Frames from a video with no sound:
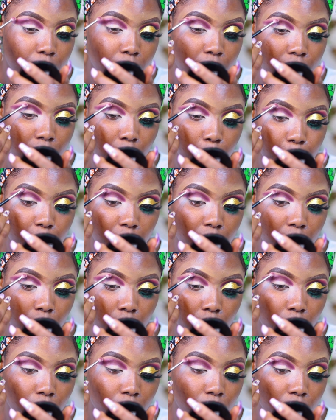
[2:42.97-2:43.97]
place and make
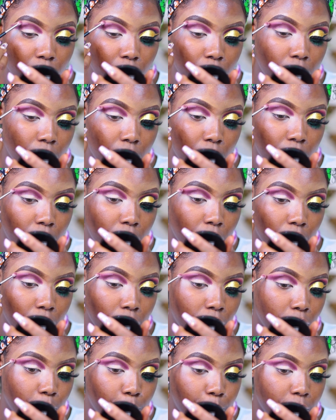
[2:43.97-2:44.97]
the colors
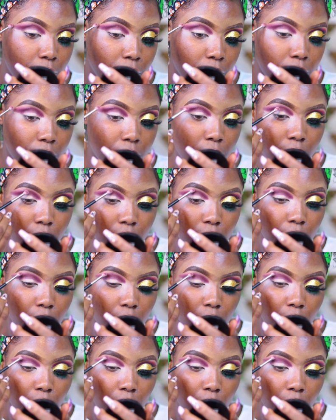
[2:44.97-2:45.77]
easier to blend in.